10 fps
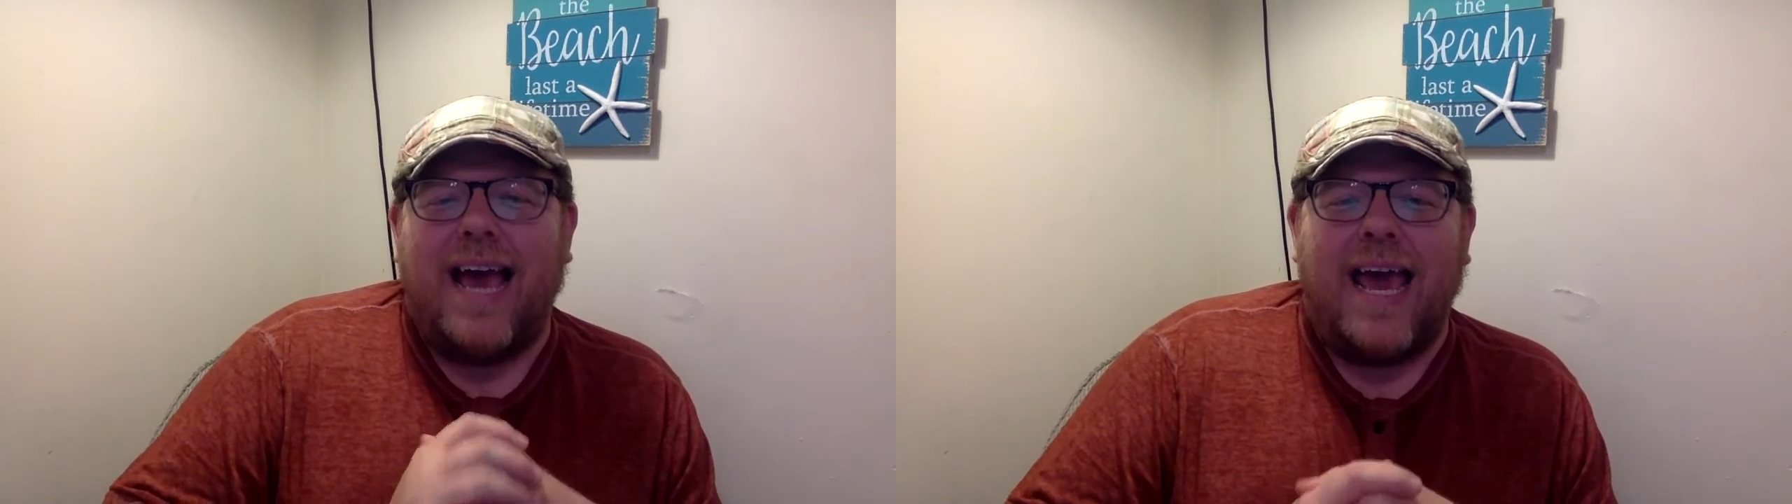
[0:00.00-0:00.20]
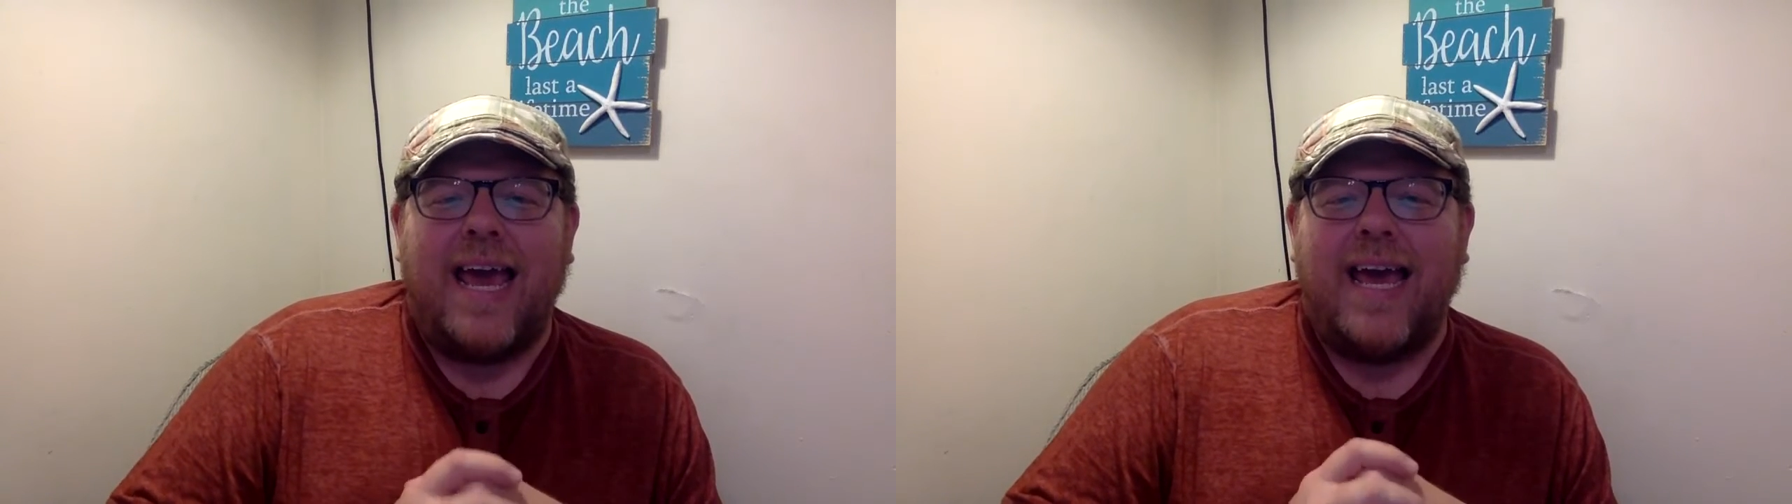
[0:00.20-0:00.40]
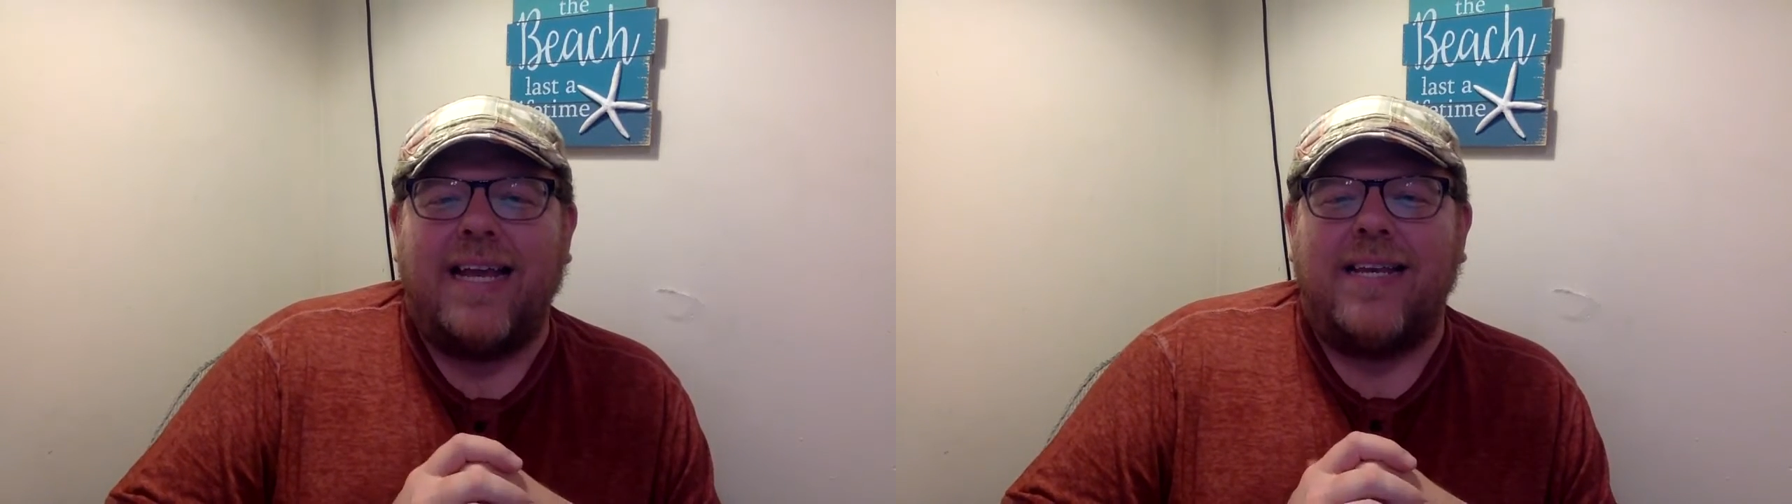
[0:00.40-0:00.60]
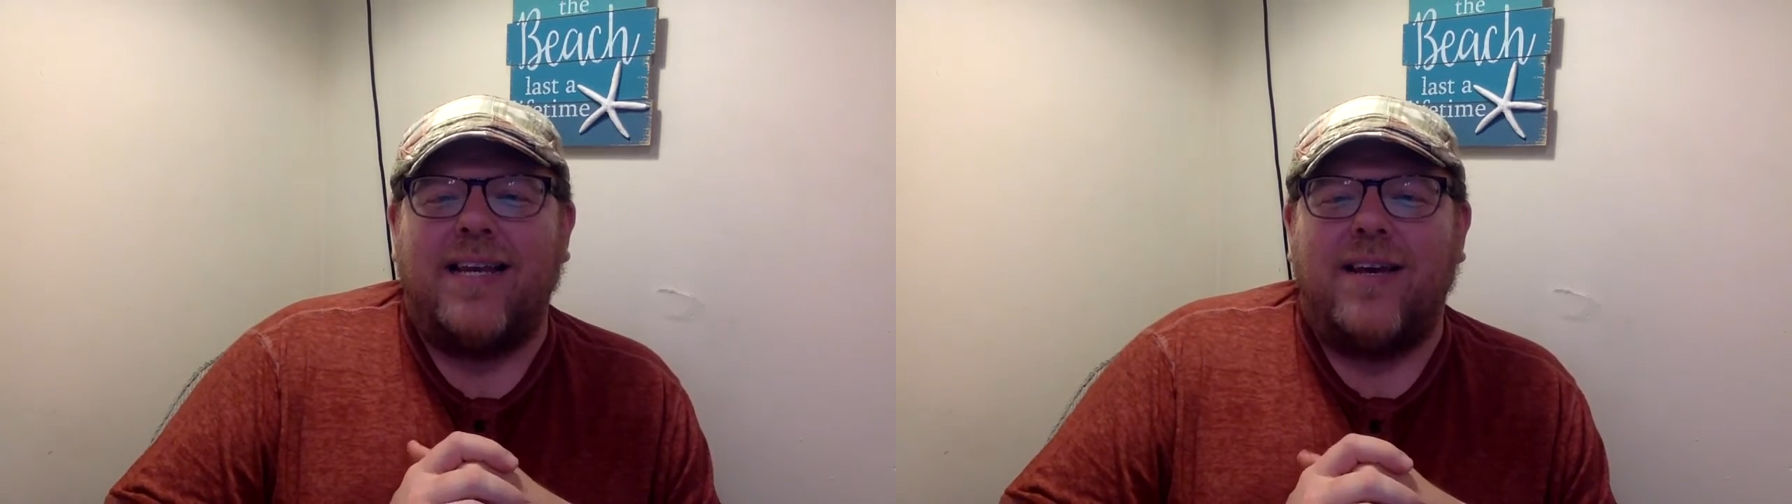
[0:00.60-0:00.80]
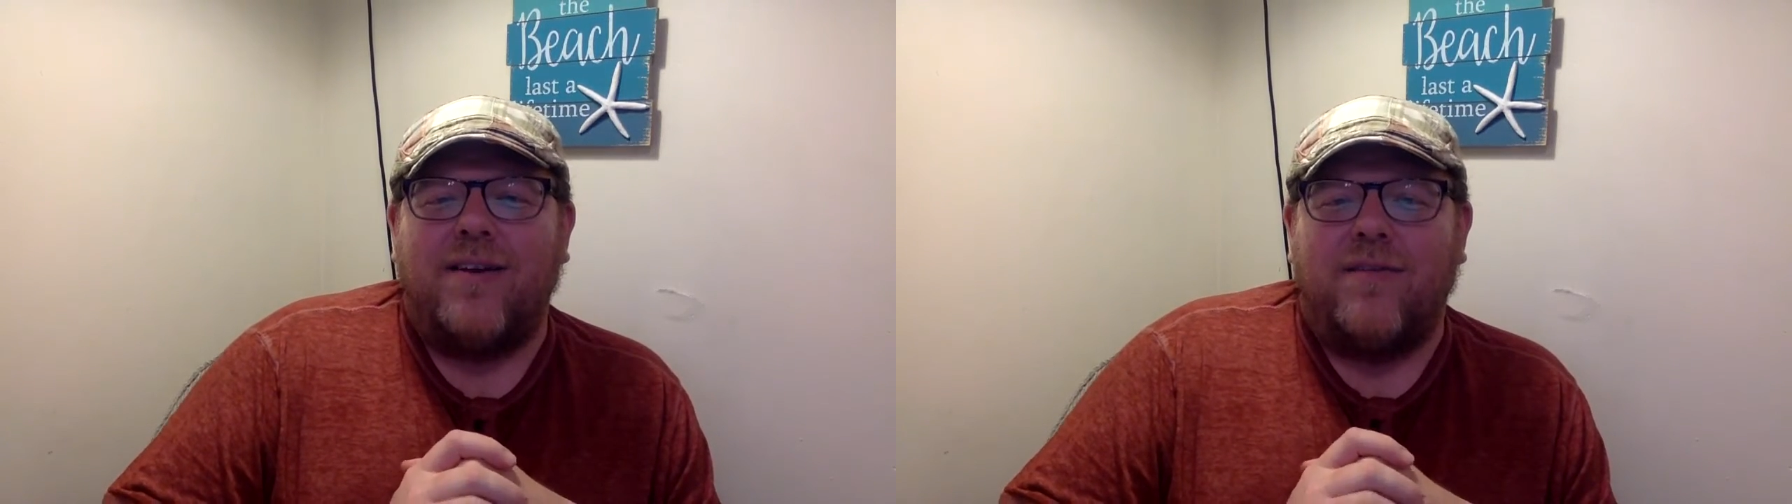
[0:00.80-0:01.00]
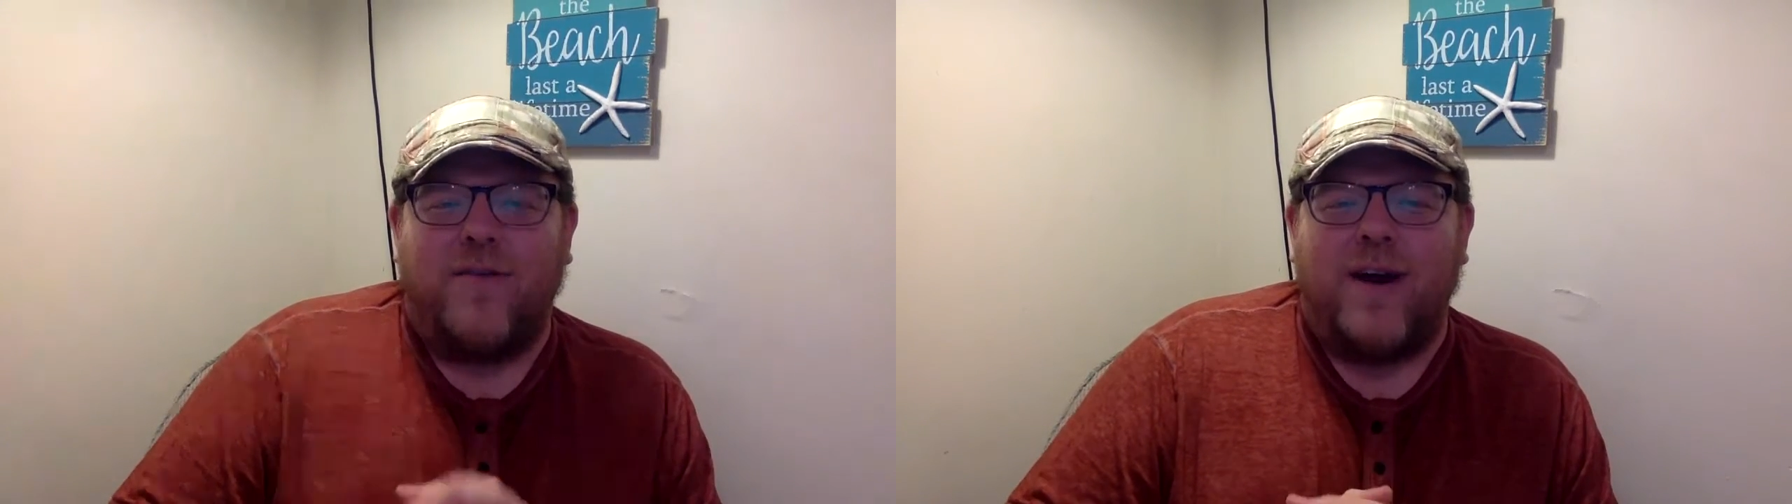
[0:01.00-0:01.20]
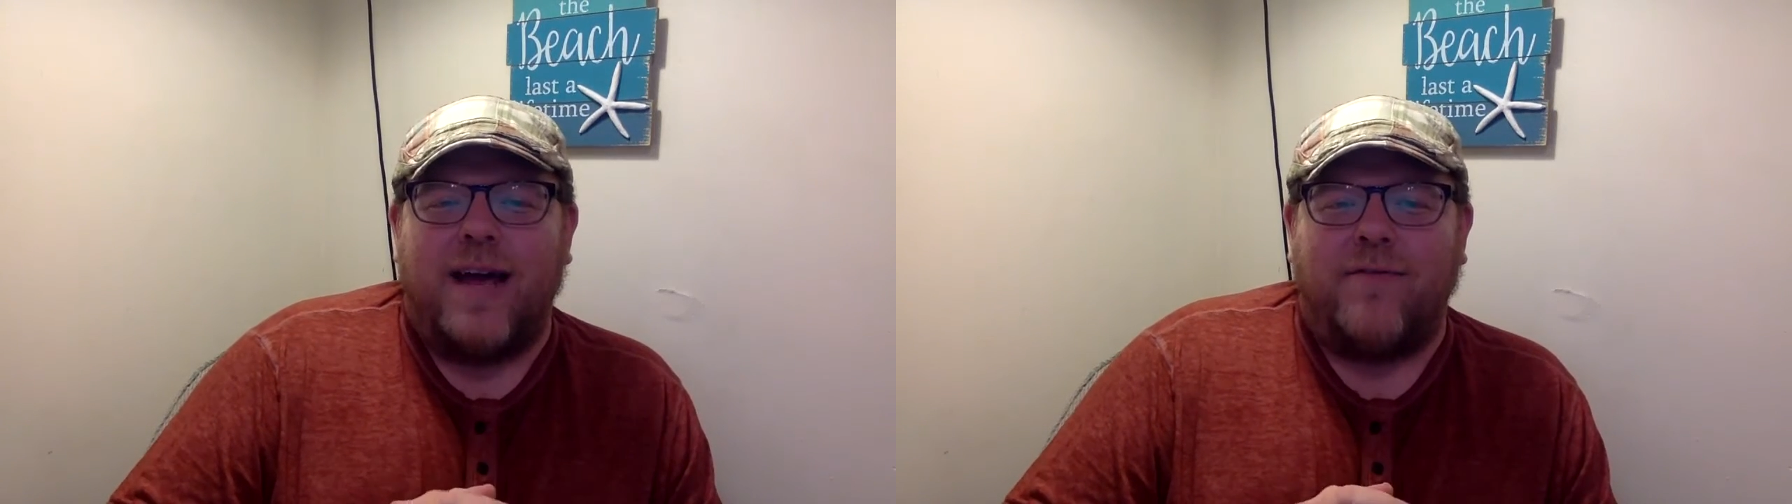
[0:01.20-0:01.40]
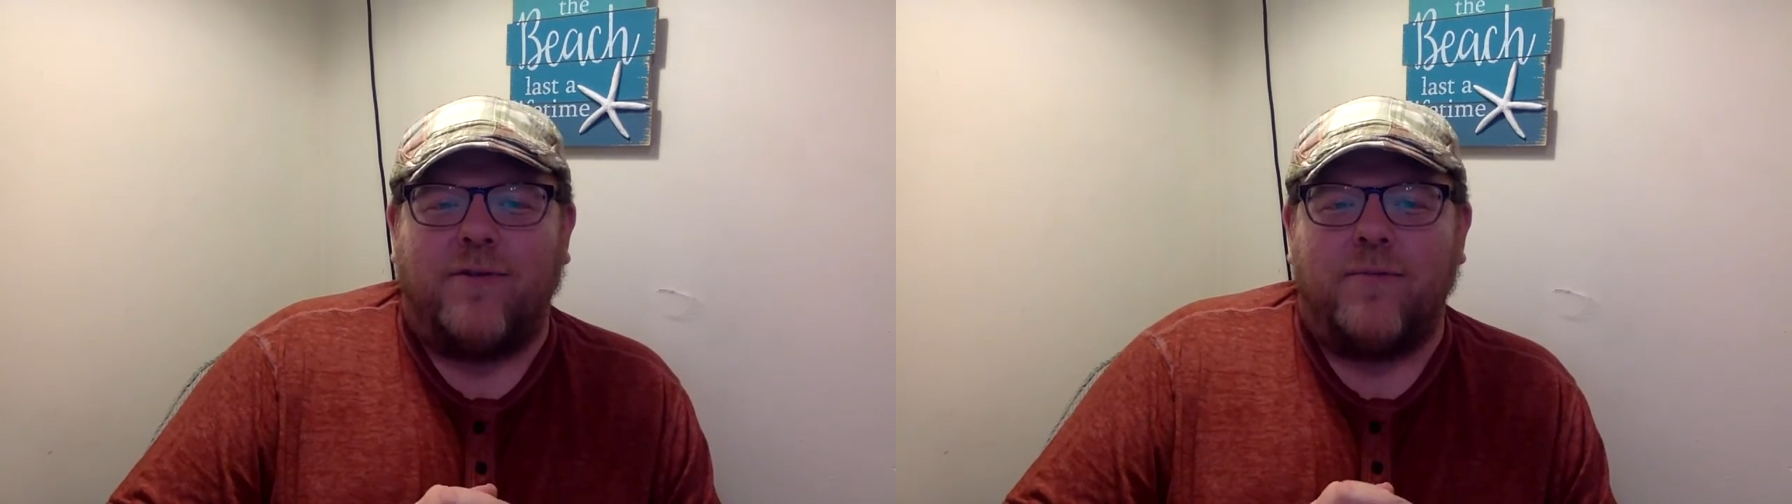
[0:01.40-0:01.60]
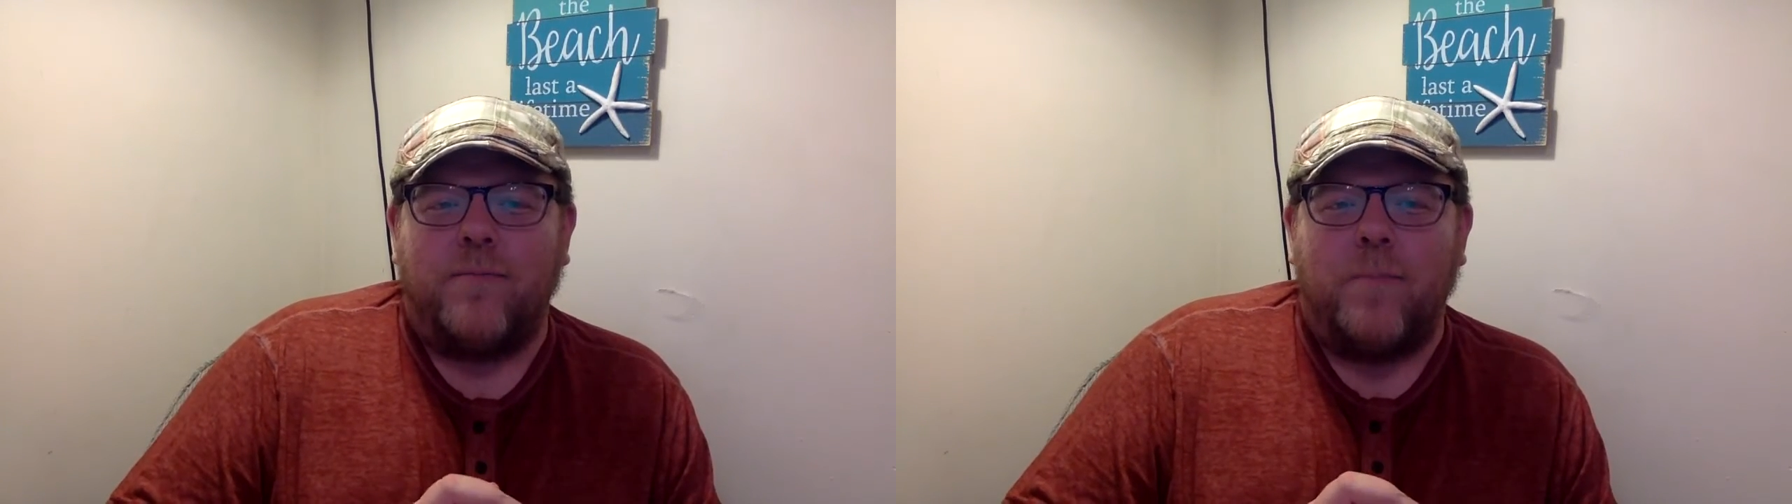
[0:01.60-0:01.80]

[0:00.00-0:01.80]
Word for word: and forever.